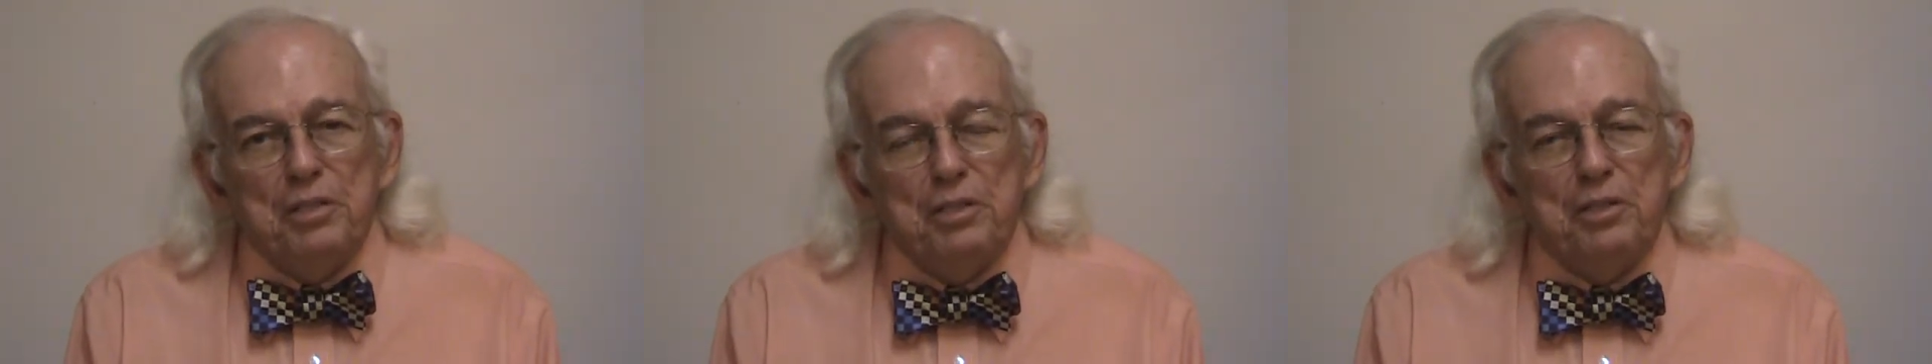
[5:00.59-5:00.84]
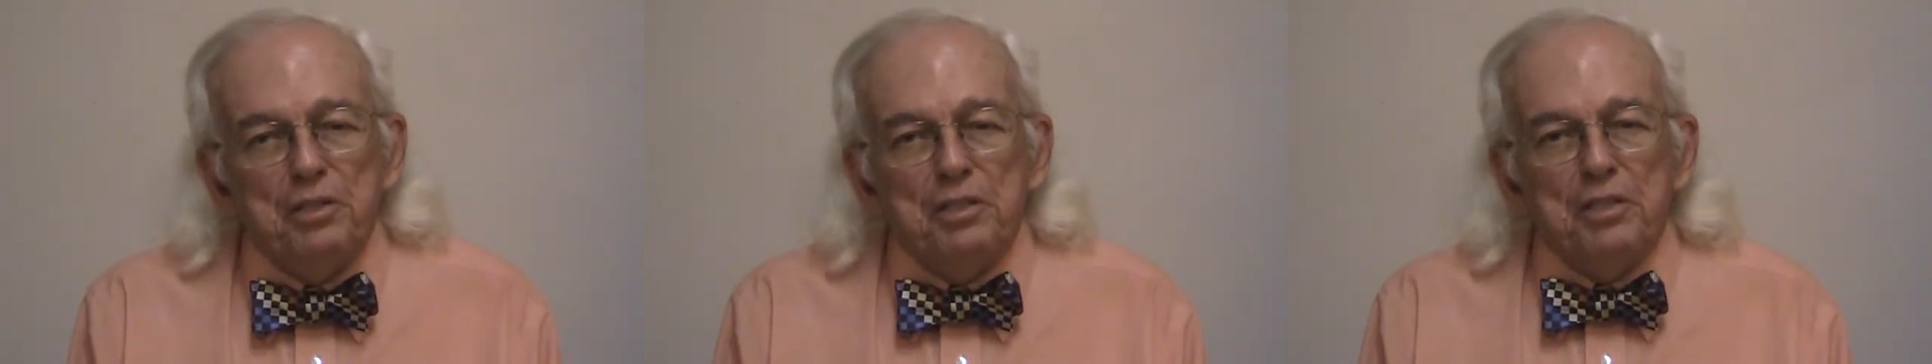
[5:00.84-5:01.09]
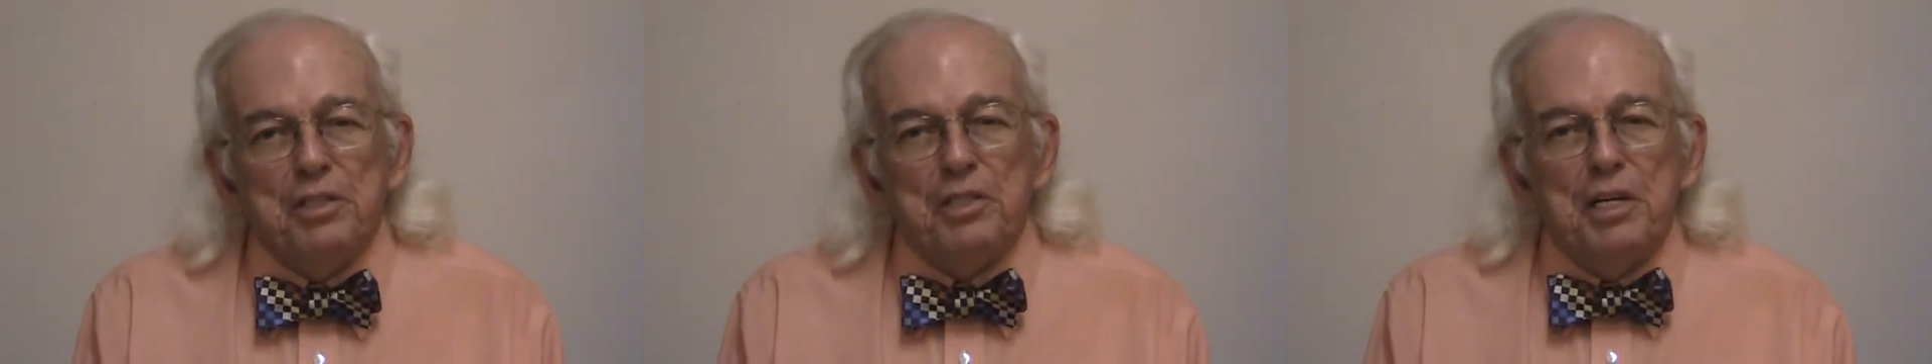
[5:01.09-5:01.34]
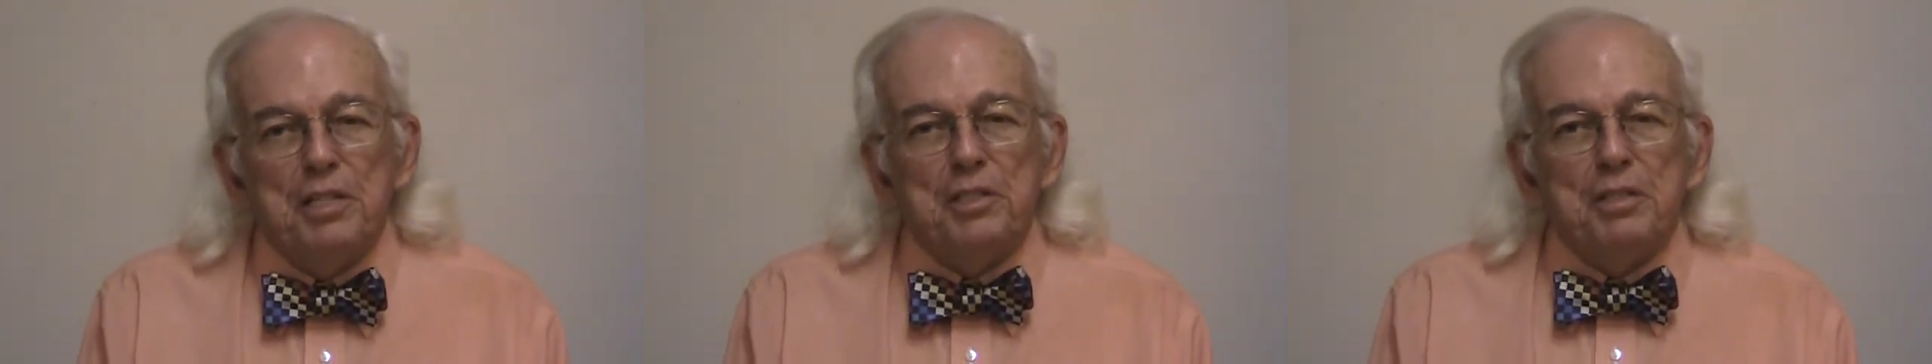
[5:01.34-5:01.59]
adjourn the
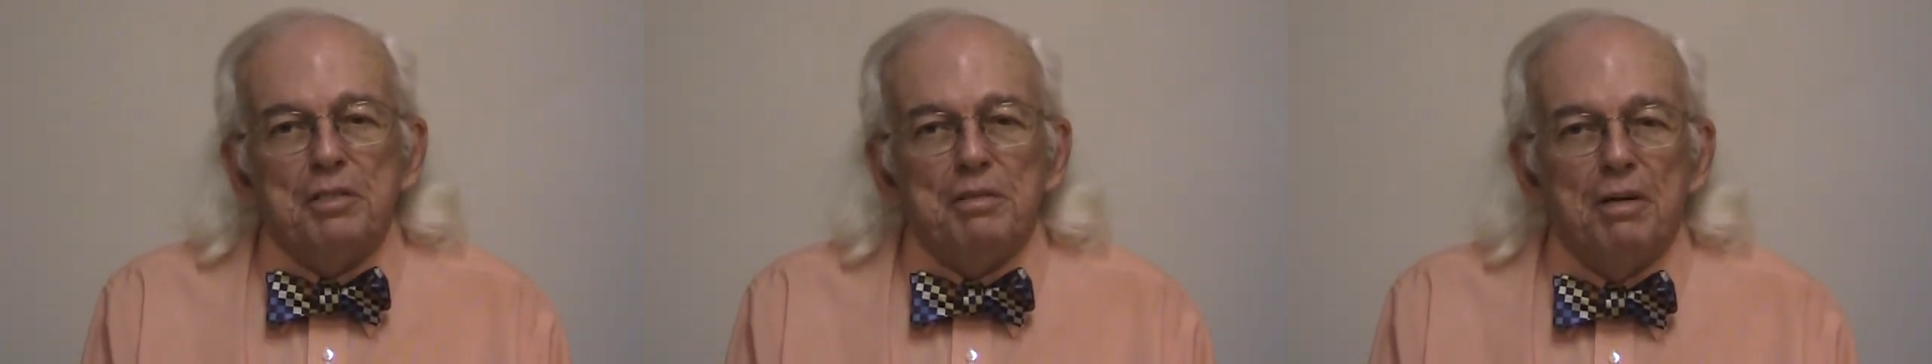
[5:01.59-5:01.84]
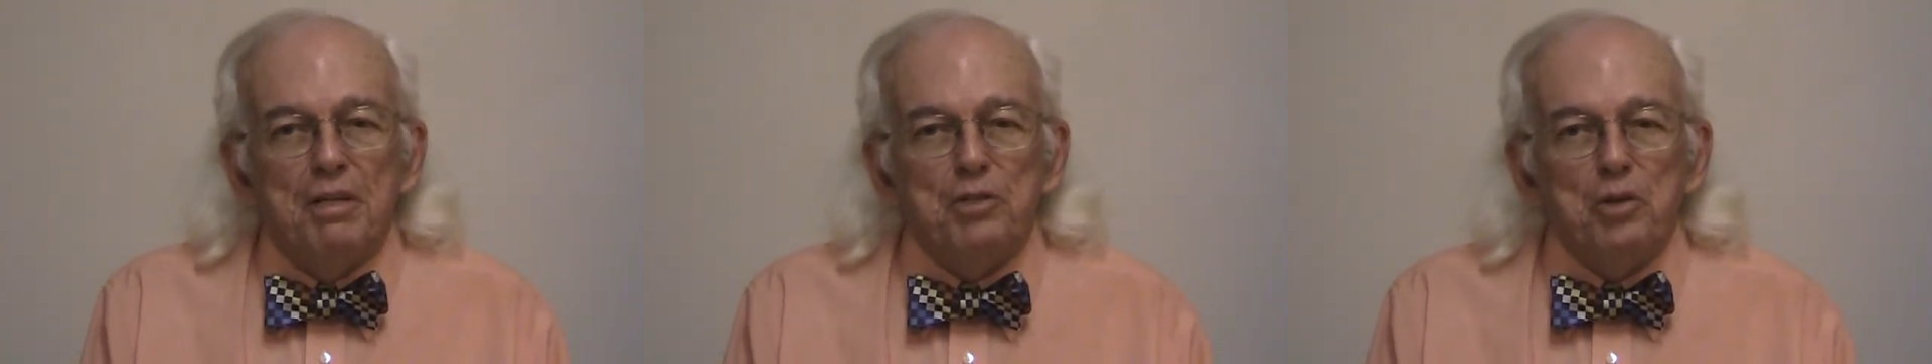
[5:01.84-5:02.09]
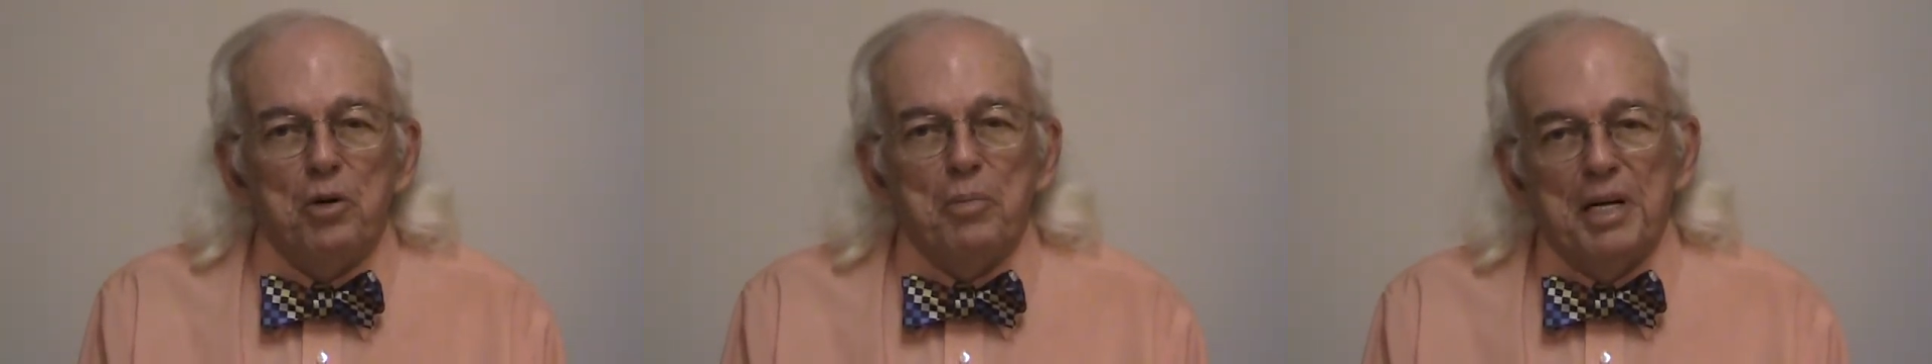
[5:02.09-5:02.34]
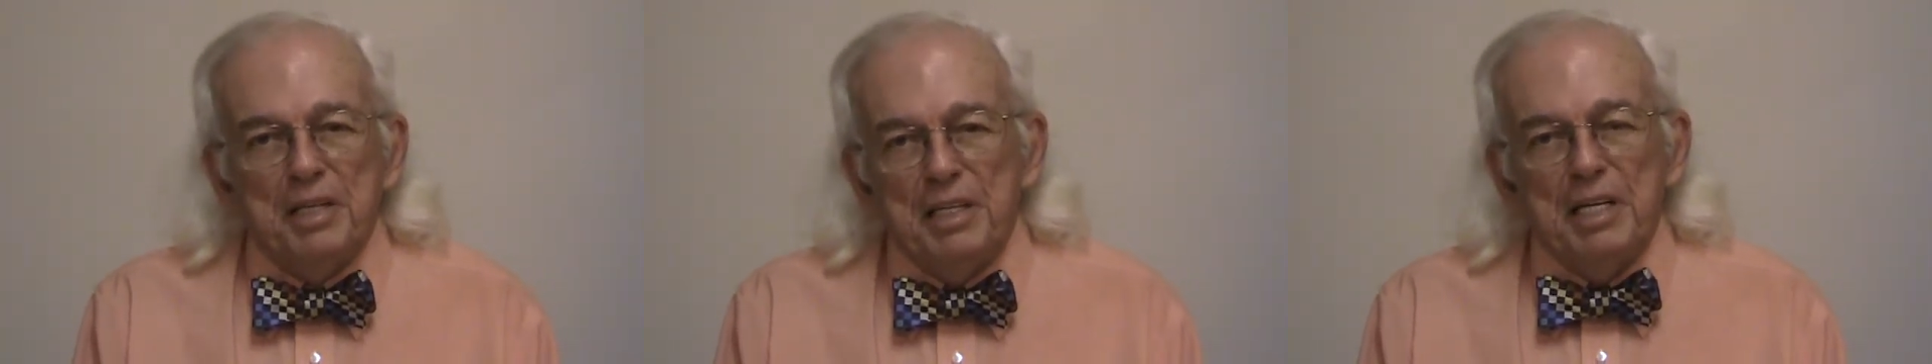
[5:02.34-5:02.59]
session, Joel
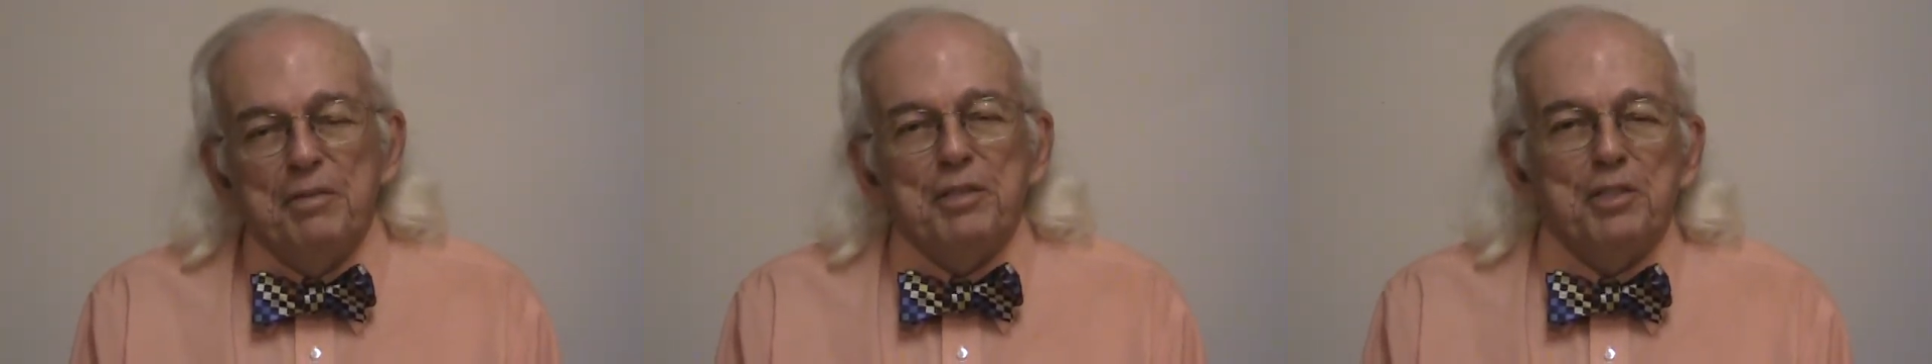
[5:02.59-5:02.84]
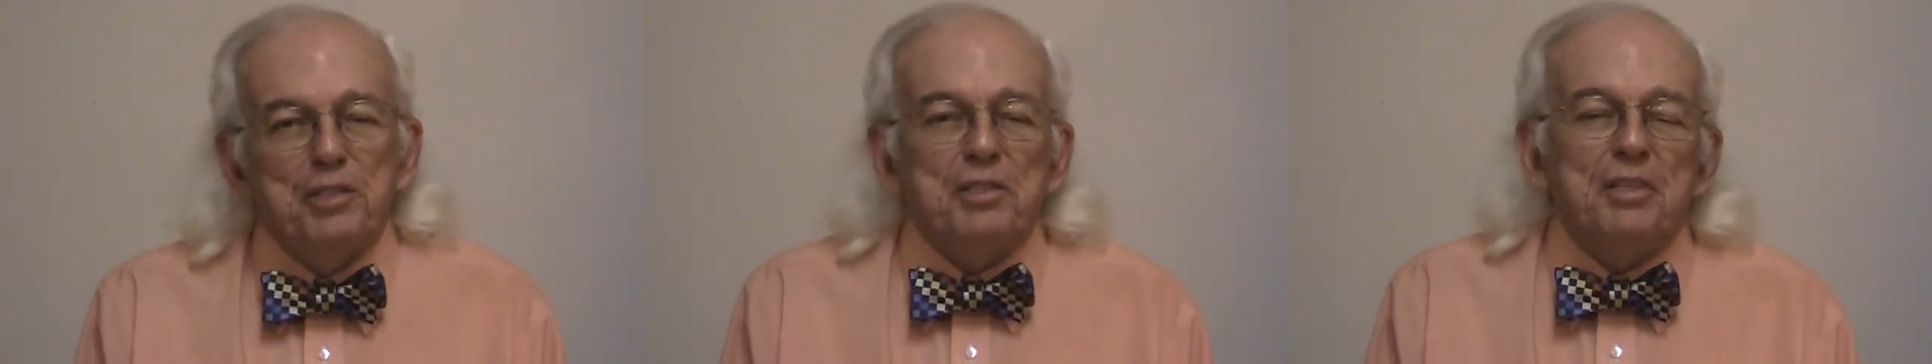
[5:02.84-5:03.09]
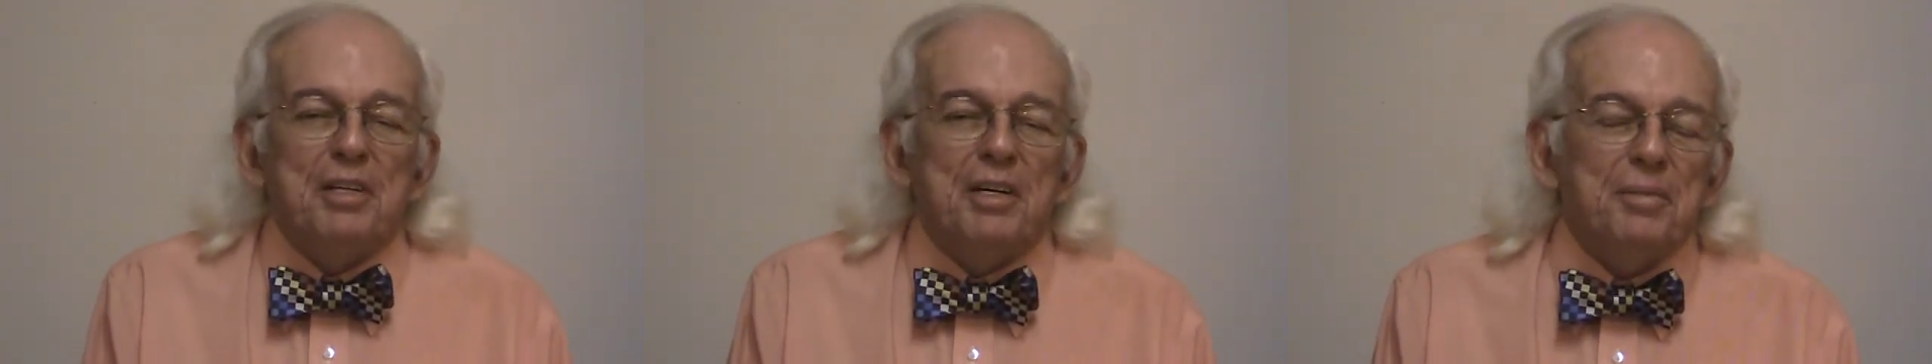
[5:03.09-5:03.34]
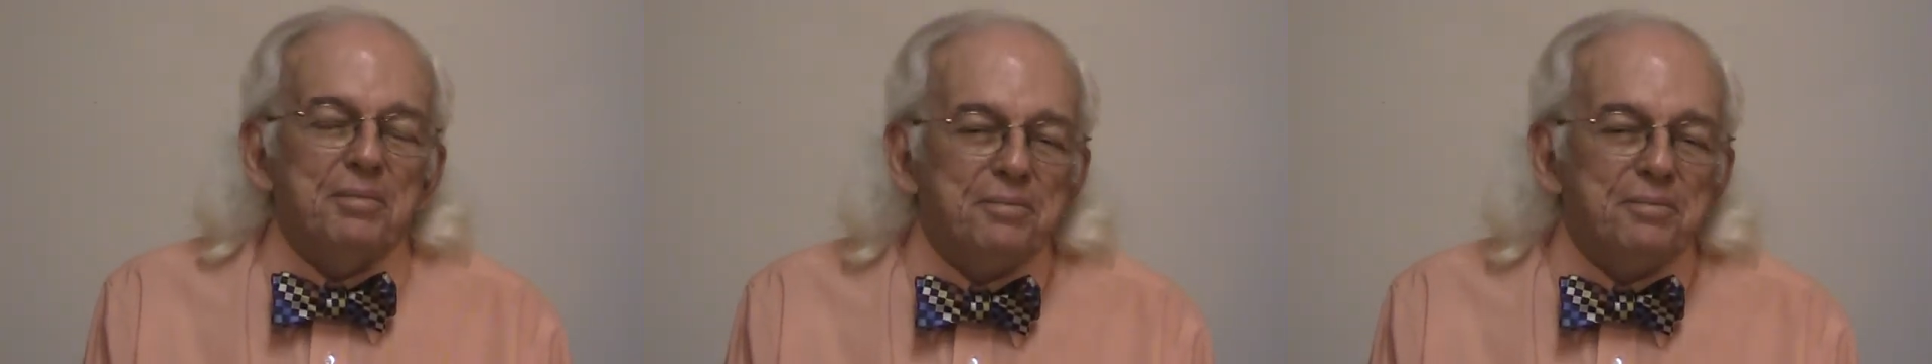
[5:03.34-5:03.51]
McDavid stood up.